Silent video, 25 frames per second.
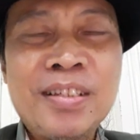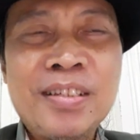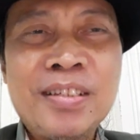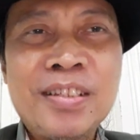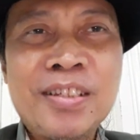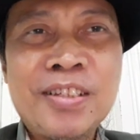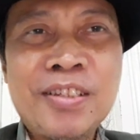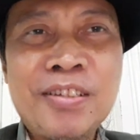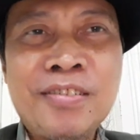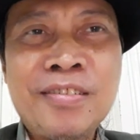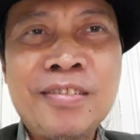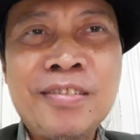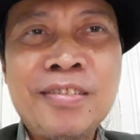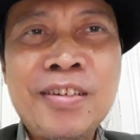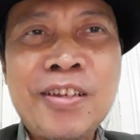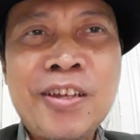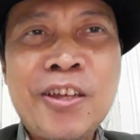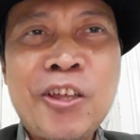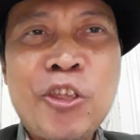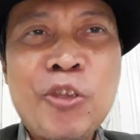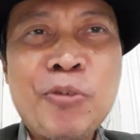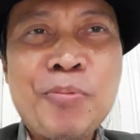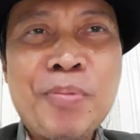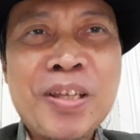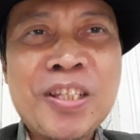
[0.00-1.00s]
So
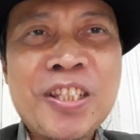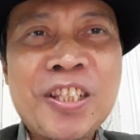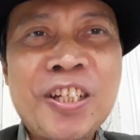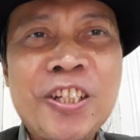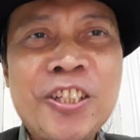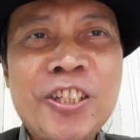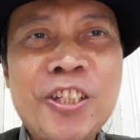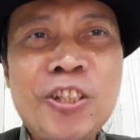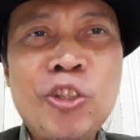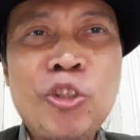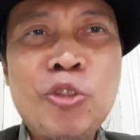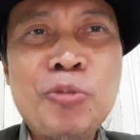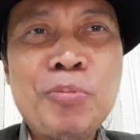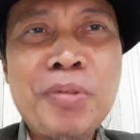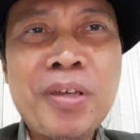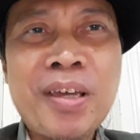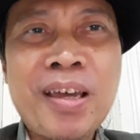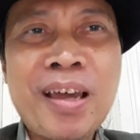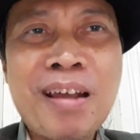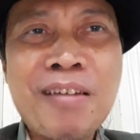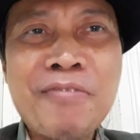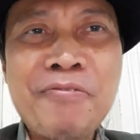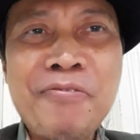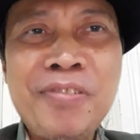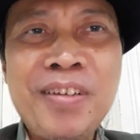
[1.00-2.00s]
you must listen to me
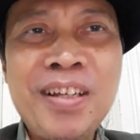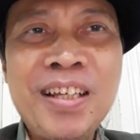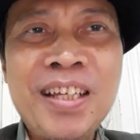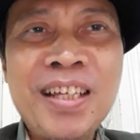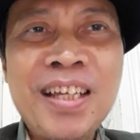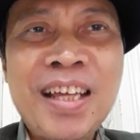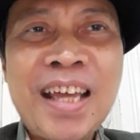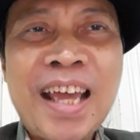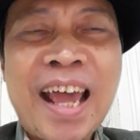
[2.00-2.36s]
carefully